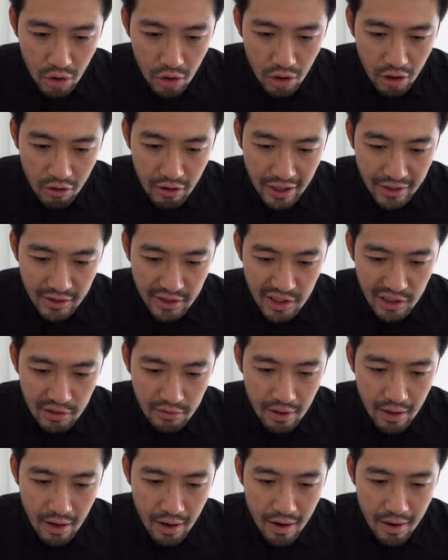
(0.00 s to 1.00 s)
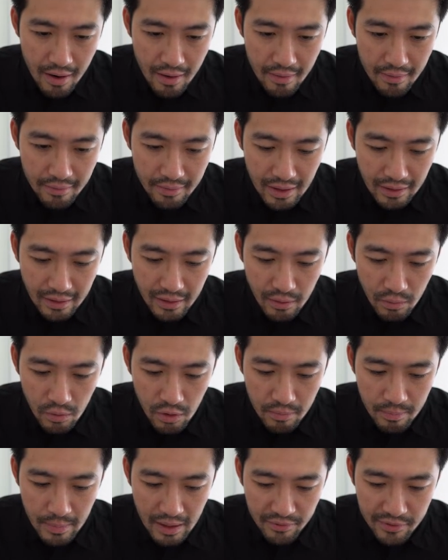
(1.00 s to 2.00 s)
criteria that the
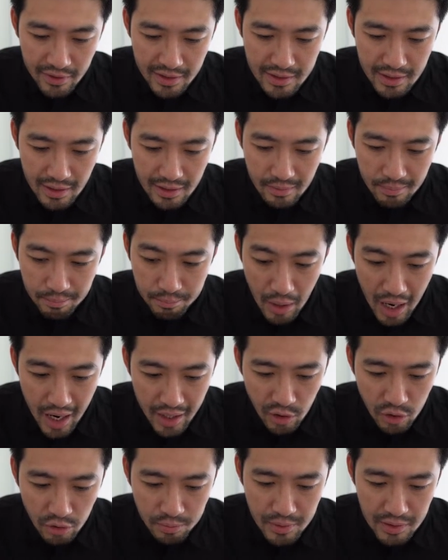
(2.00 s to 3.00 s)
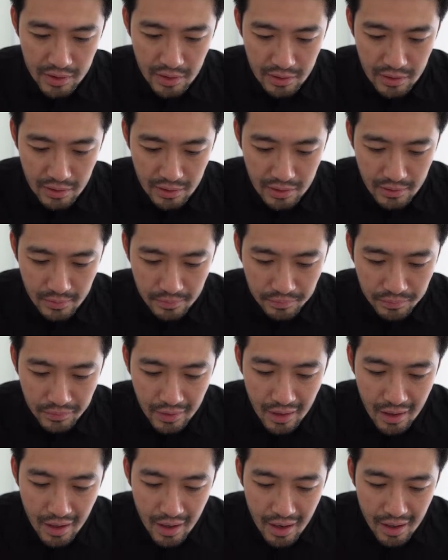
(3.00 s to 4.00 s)
Warren Buffett said, buy good businesses.
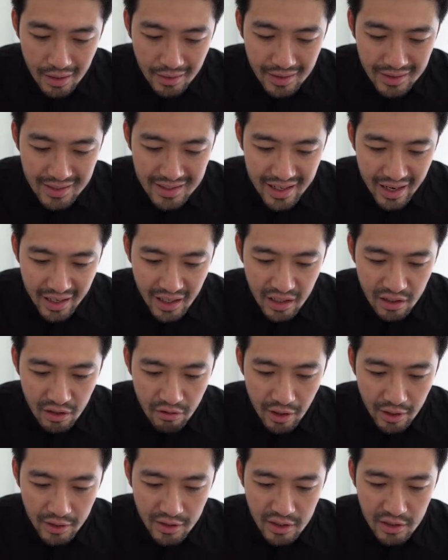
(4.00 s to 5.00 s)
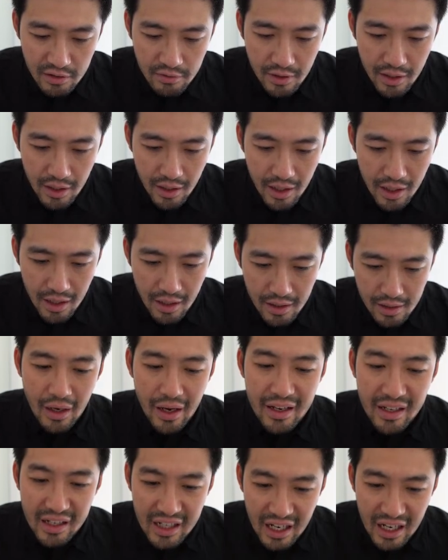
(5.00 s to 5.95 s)
The second criteria, in